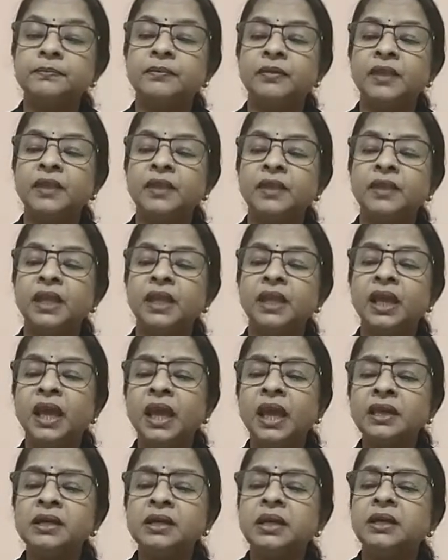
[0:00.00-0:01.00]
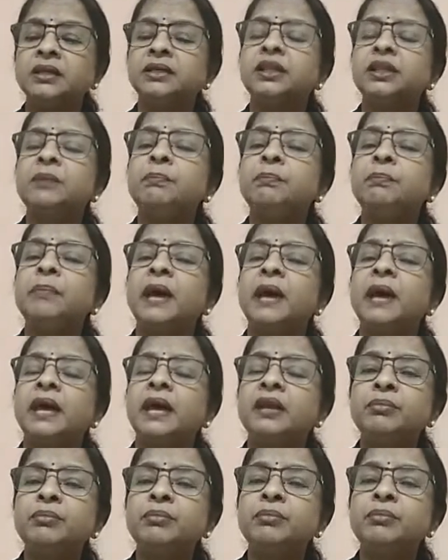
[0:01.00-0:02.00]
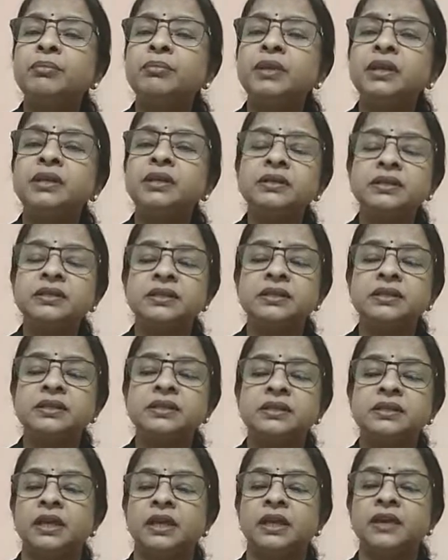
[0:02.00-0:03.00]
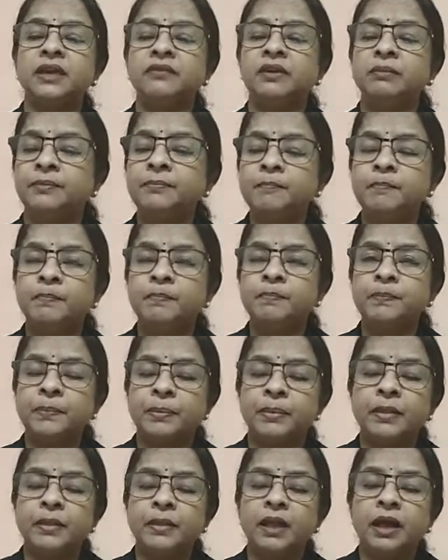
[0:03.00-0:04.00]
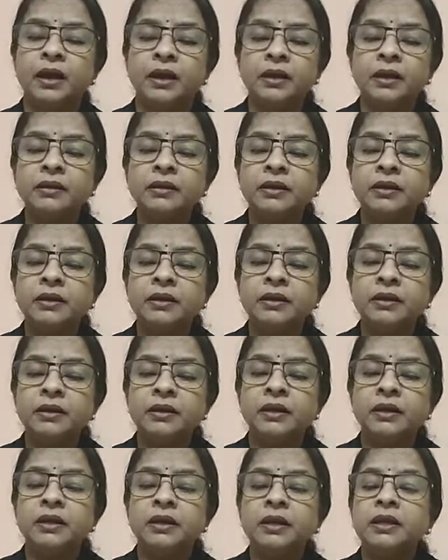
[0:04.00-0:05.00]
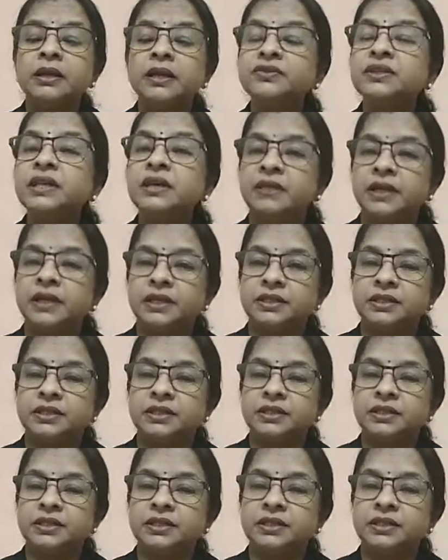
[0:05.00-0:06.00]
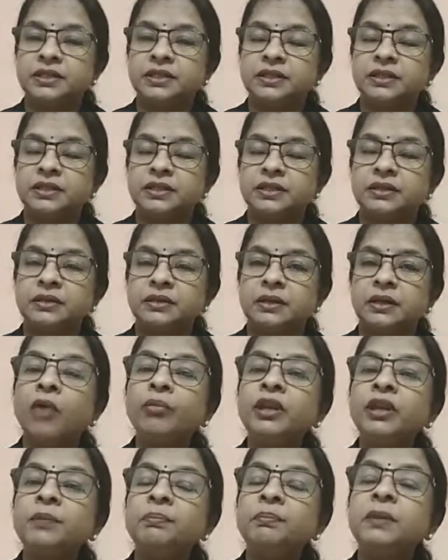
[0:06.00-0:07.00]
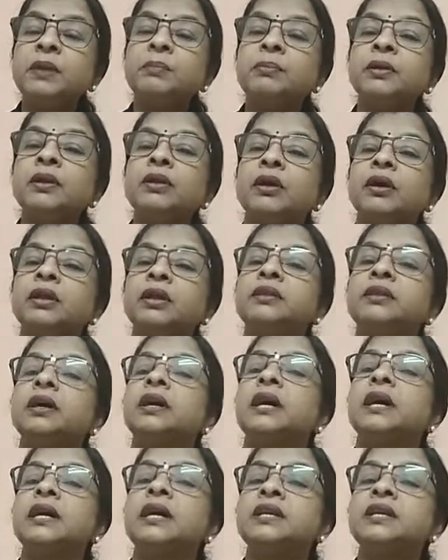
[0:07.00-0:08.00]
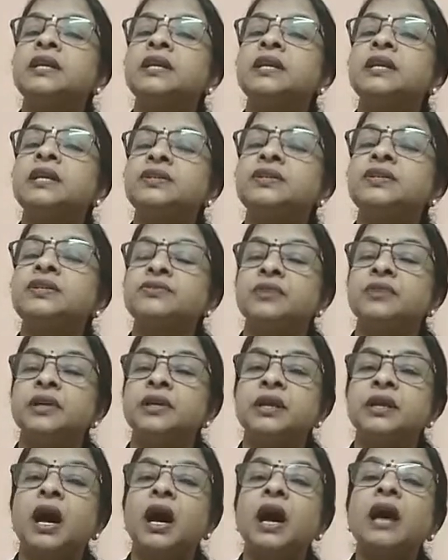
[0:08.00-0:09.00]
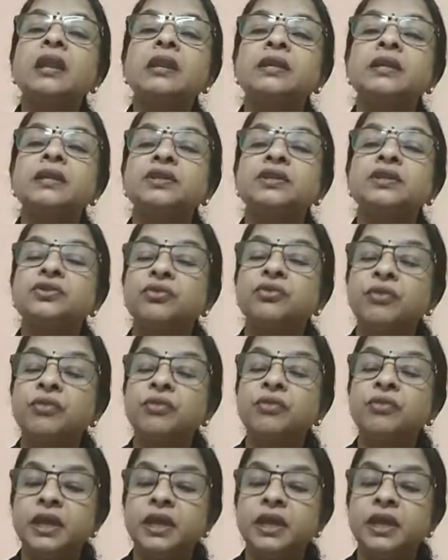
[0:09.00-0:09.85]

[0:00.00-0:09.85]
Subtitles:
And the parameters given by them are literacy rate. How many people in the country are literate?